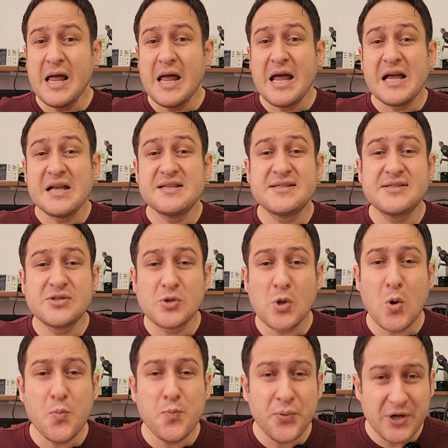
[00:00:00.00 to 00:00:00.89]
is
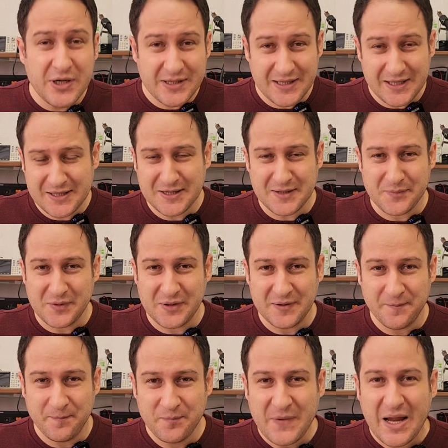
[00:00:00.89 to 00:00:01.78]
so
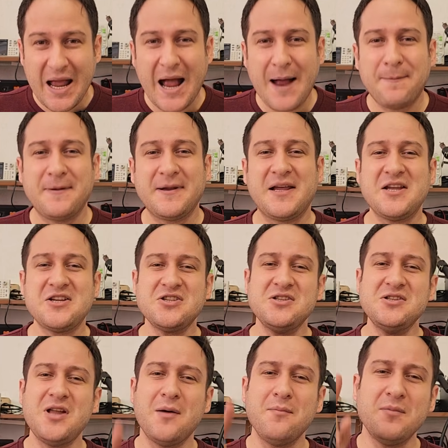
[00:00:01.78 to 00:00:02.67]
predictable.
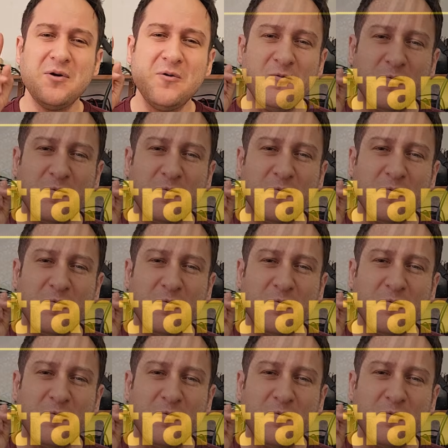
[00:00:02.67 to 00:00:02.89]
Application number